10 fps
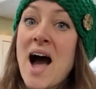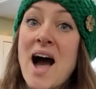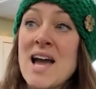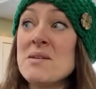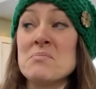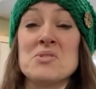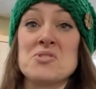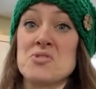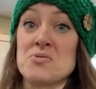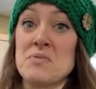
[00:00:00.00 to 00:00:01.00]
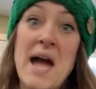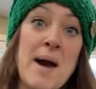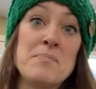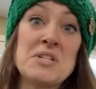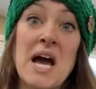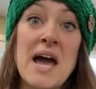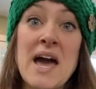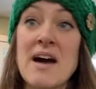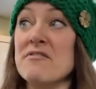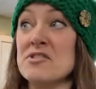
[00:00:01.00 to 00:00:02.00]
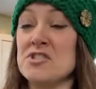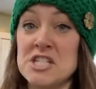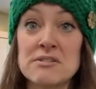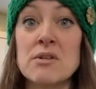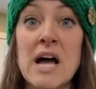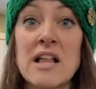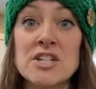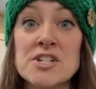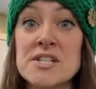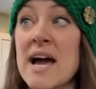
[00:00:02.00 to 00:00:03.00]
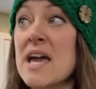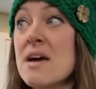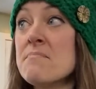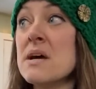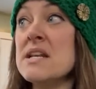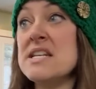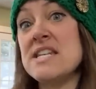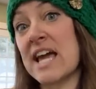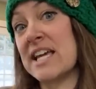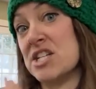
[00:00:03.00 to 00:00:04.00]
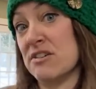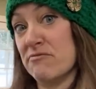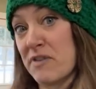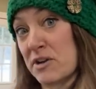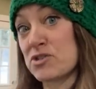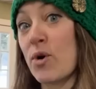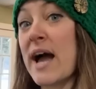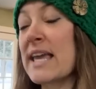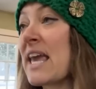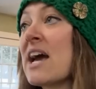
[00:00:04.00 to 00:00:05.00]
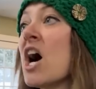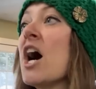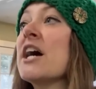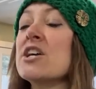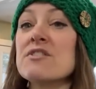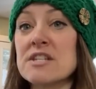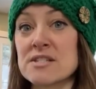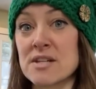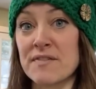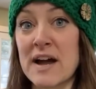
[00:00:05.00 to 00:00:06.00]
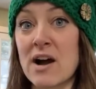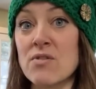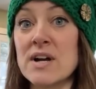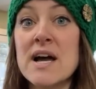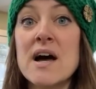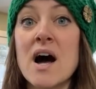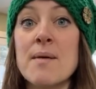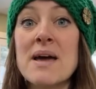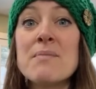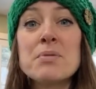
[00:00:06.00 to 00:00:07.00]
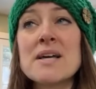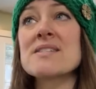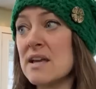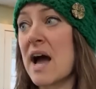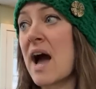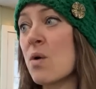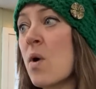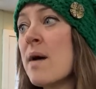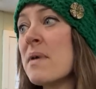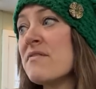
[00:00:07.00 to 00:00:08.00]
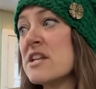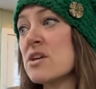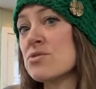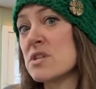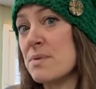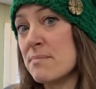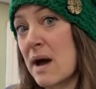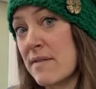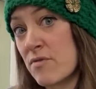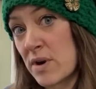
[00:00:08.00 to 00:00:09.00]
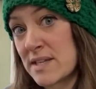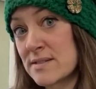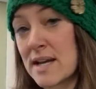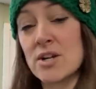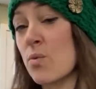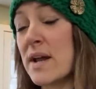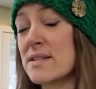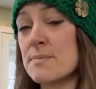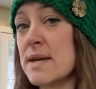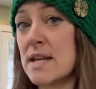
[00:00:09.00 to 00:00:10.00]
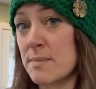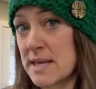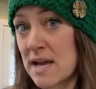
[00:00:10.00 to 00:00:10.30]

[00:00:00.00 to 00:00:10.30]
I am strapped. I have zero dollars. I am negative, so I can't hire this stuff out. Um, and plus, I want my videos to be my voice. I don't want it to be anybody